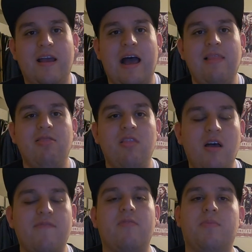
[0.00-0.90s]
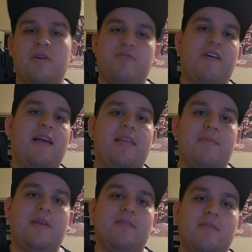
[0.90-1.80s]
I love the book of
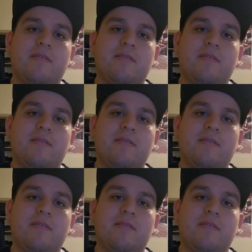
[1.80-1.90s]
Philemon.